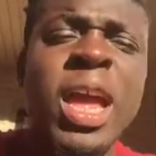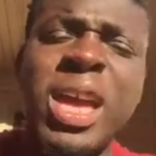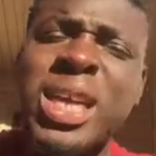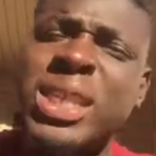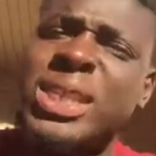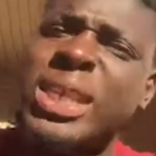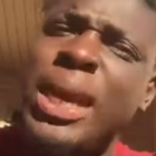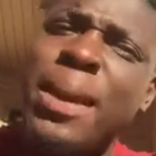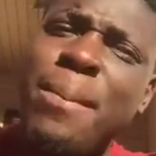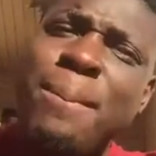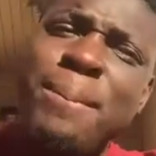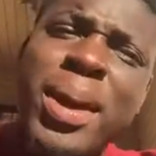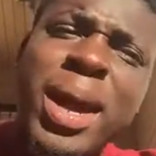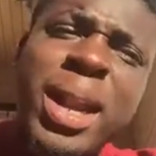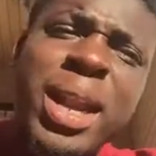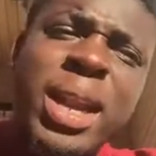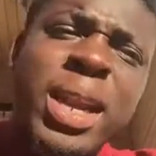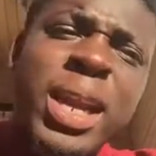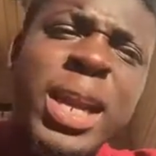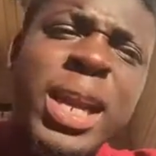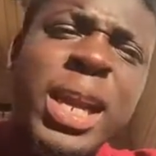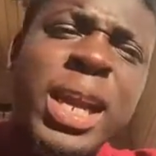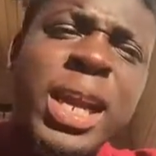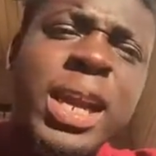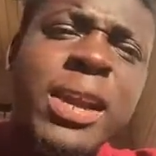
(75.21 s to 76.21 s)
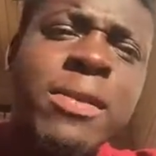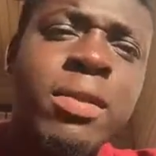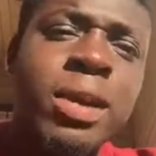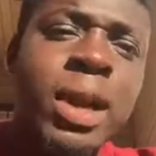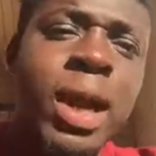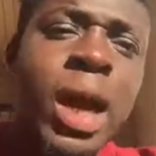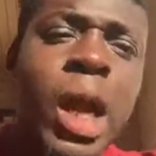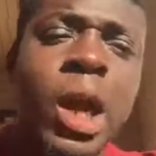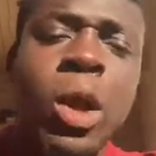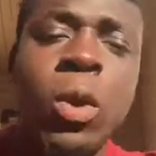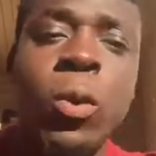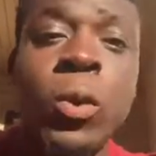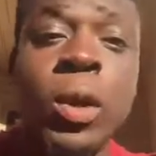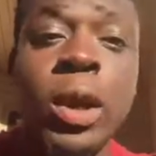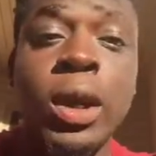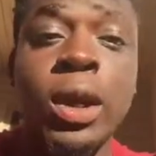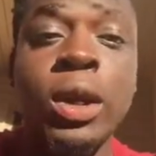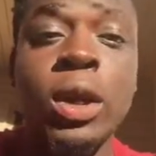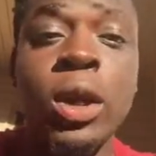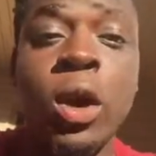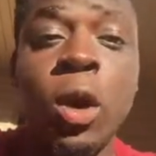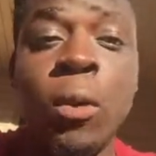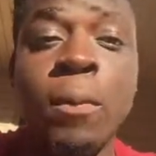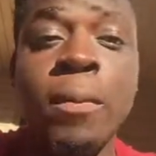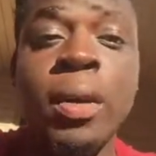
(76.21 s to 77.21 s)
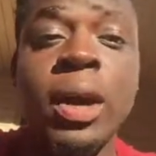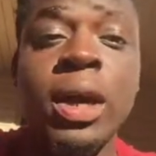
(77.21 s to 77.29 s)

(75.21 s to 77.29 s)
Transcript: Is they better than Cleveland? I don't really know,